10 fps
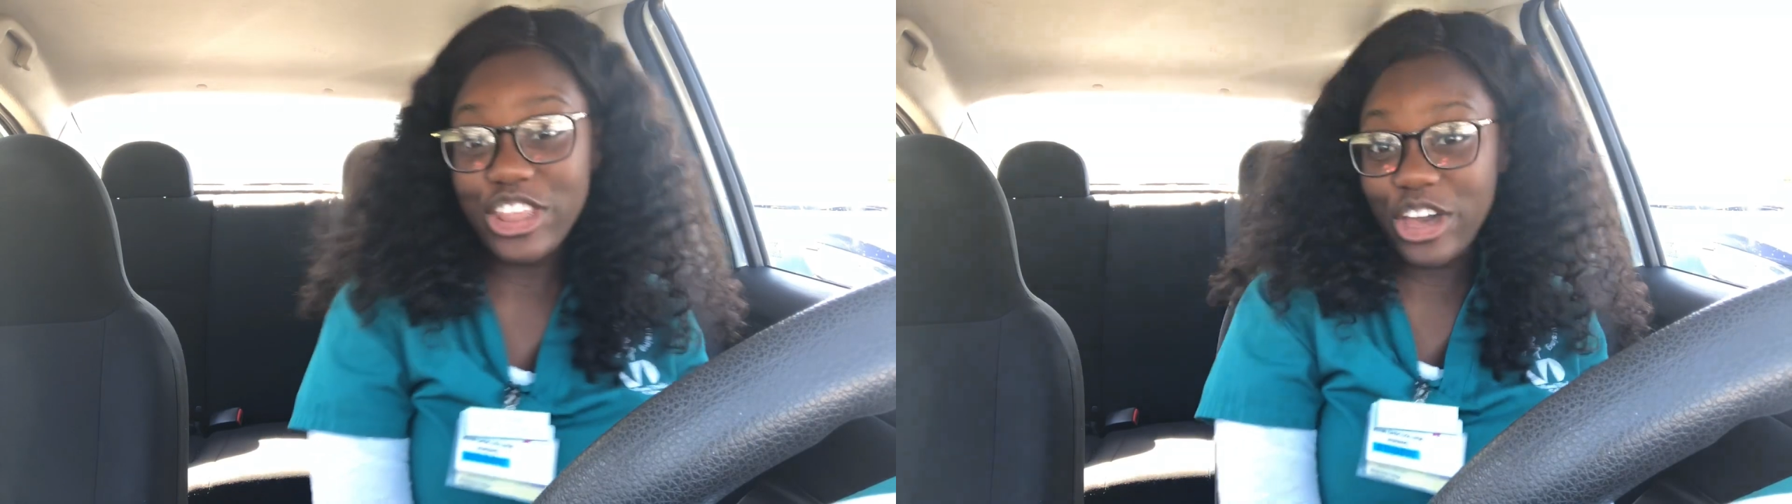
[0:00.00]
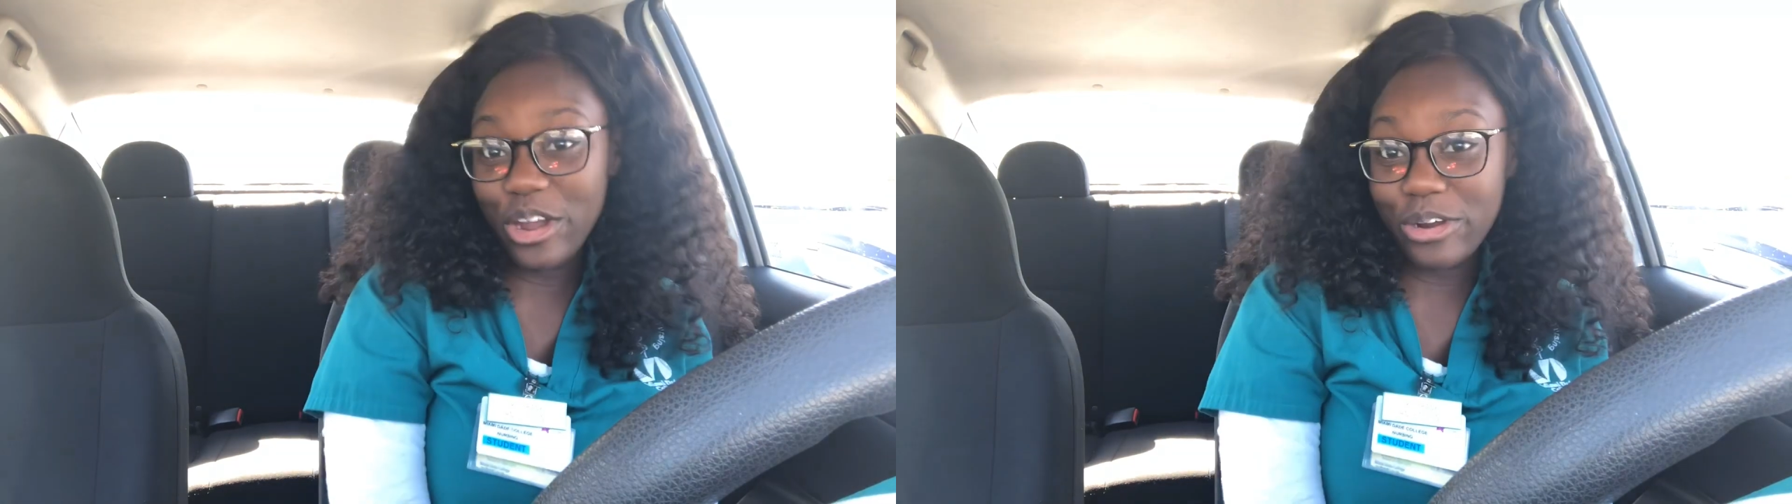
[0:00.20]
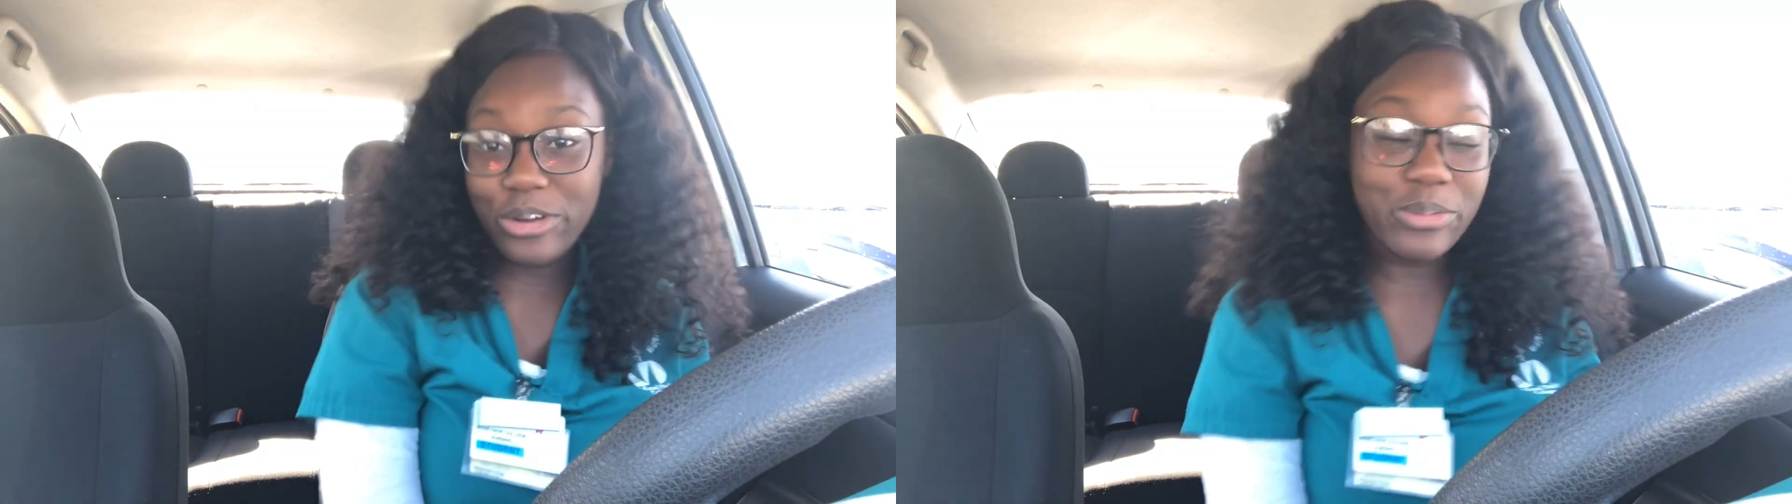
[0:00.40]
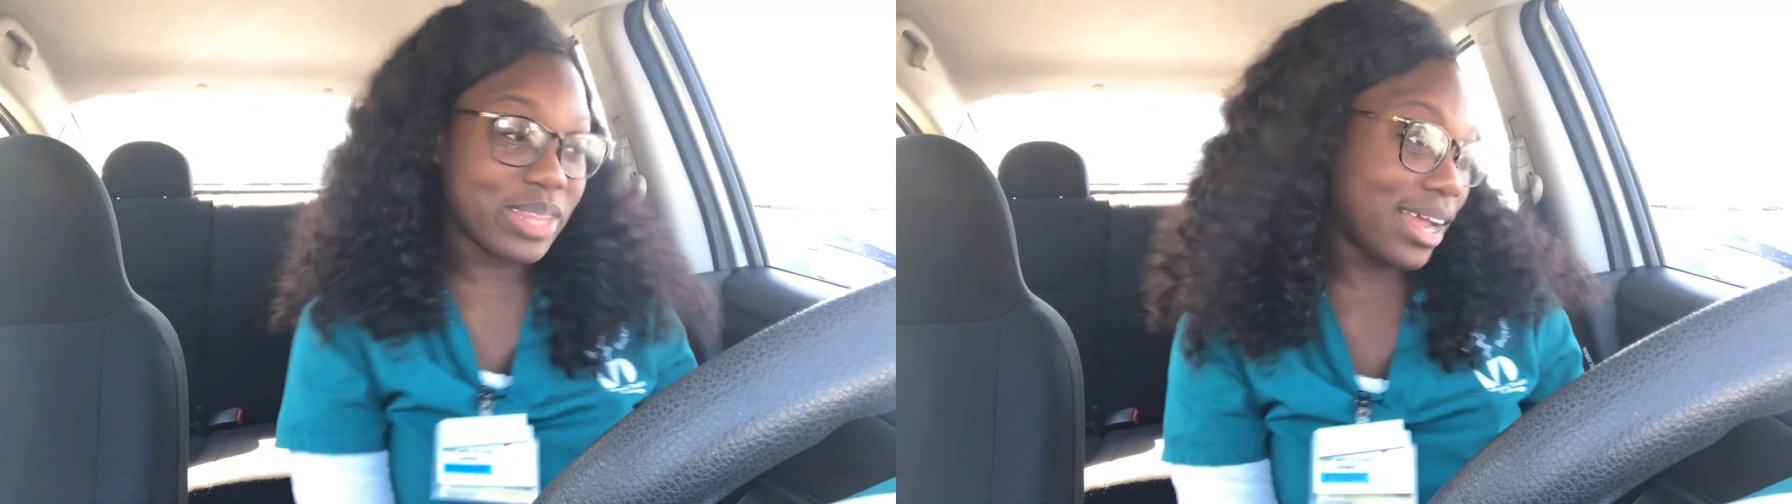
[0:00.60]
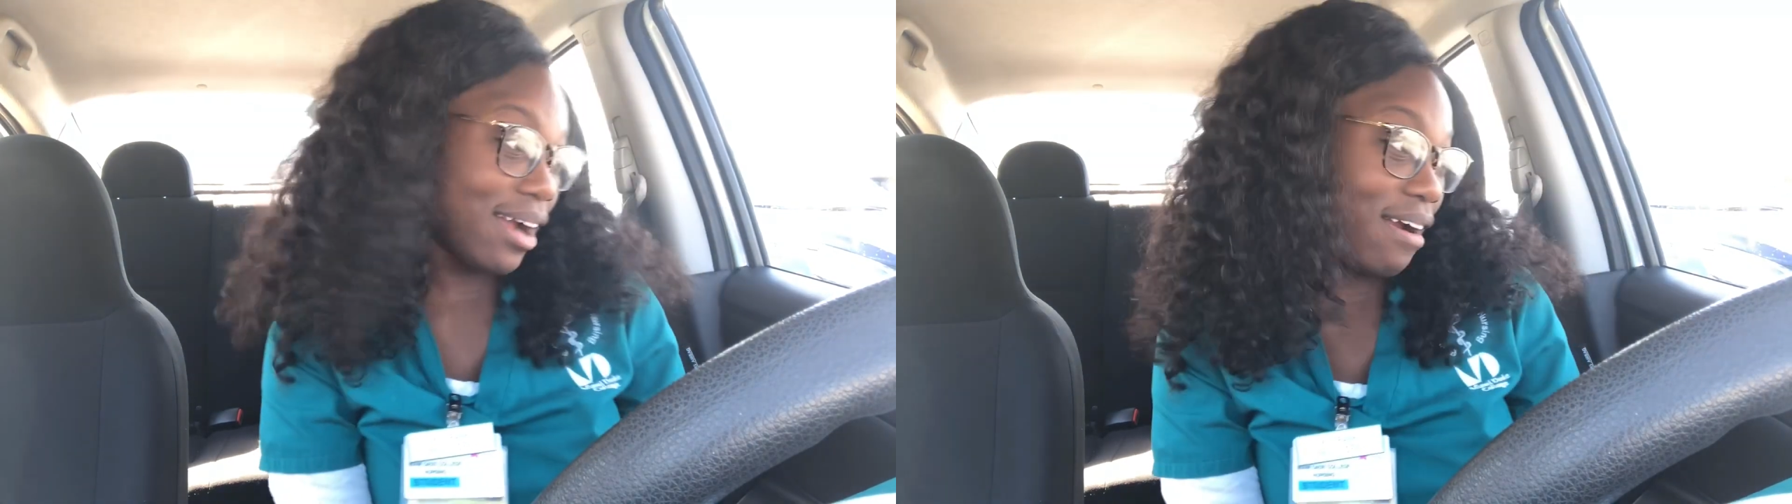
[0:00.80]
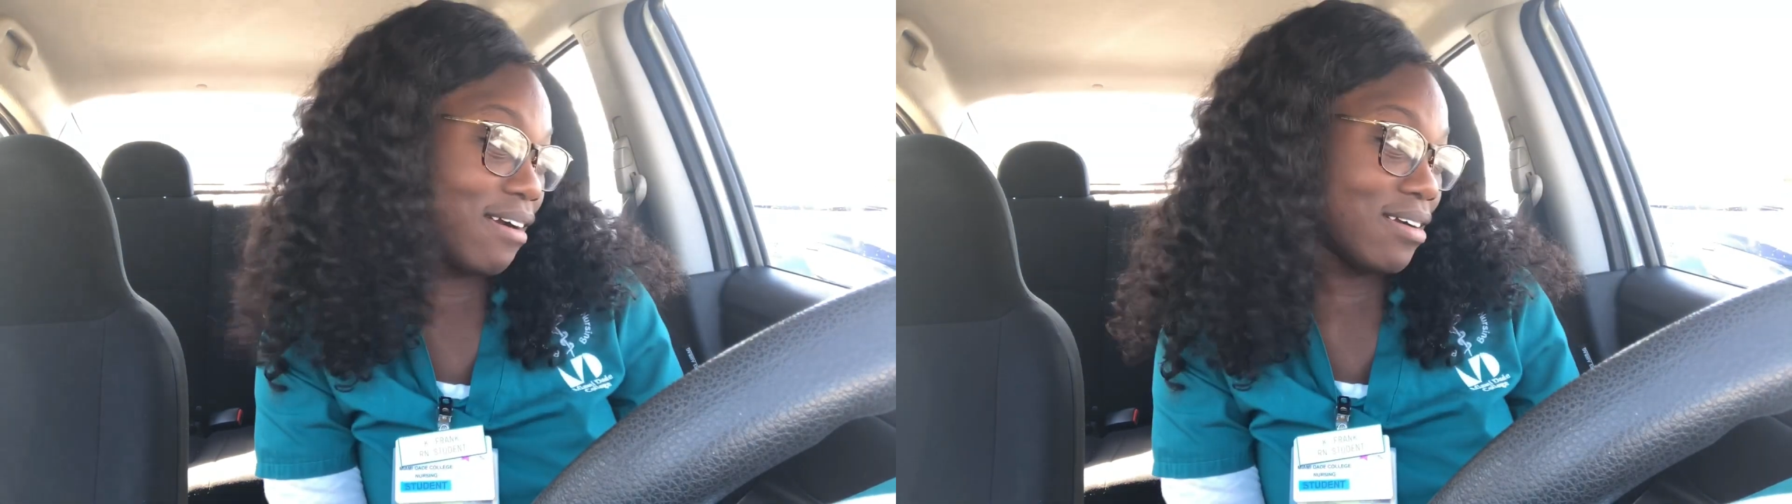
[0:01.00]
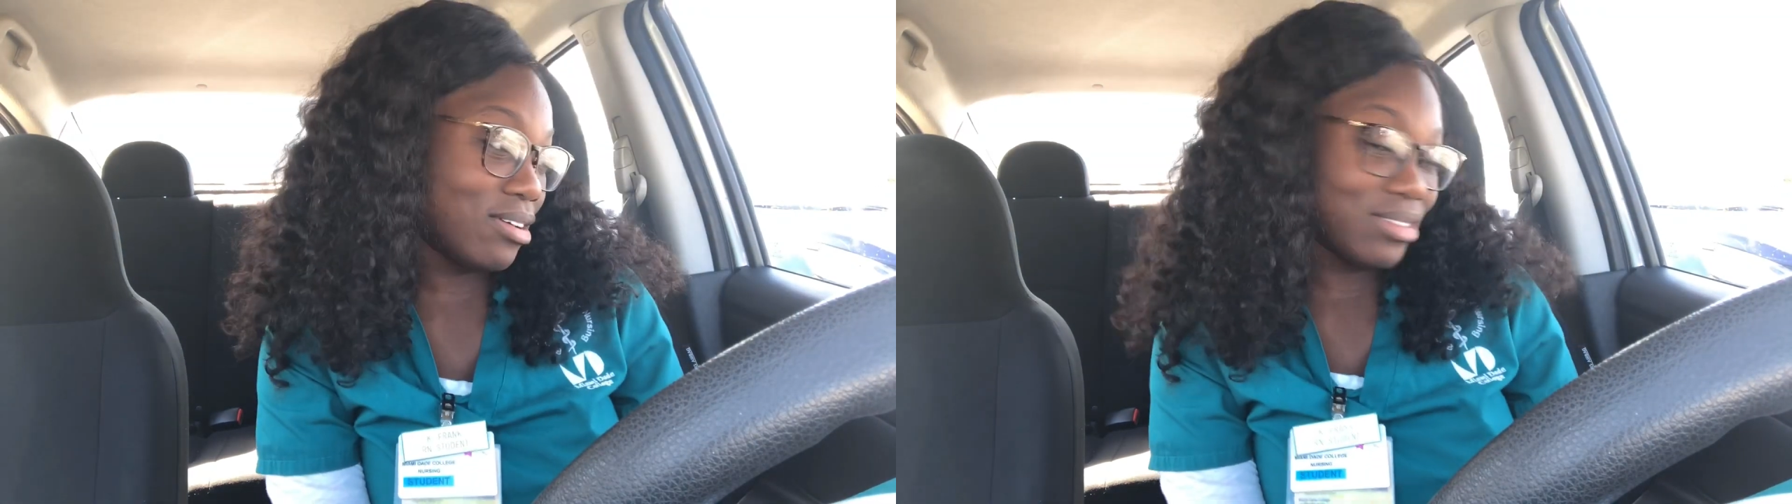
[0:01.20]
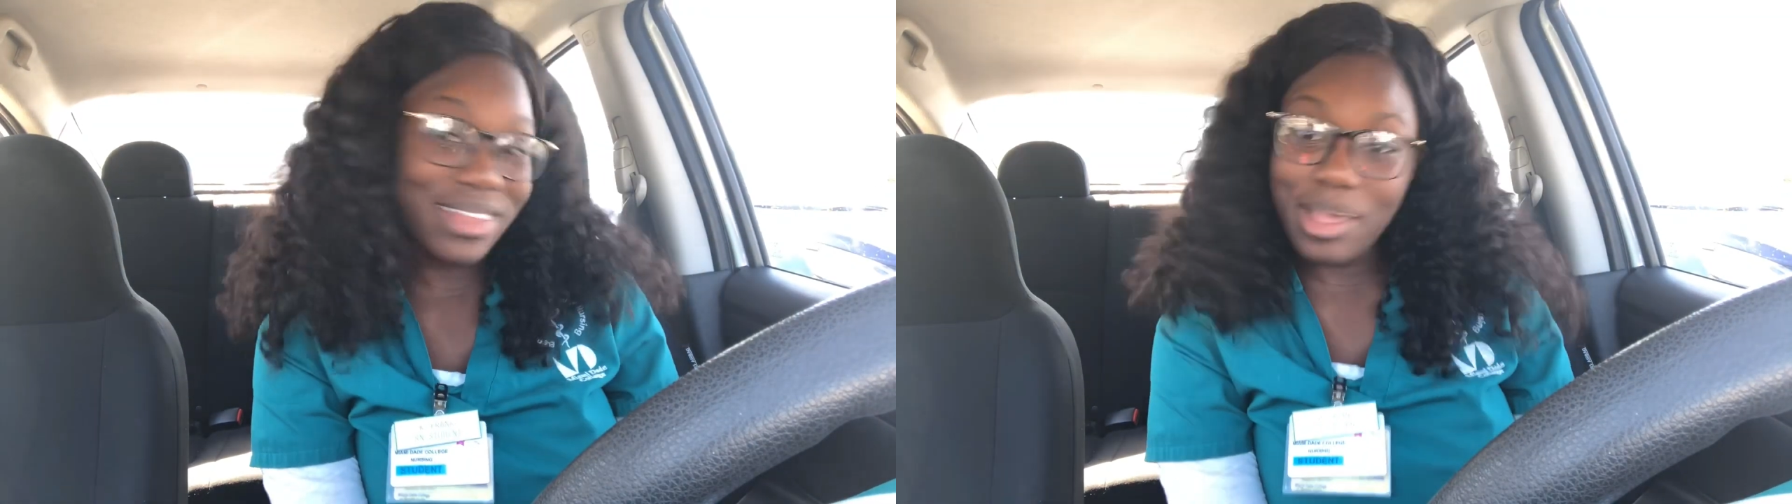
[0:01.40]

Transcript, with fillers: the girl curls